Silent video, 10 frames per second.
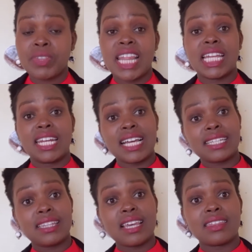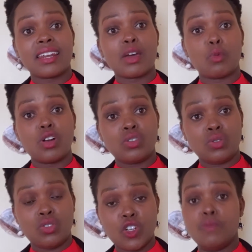And the next thing that I want
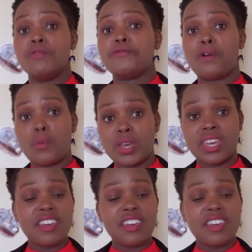to do before we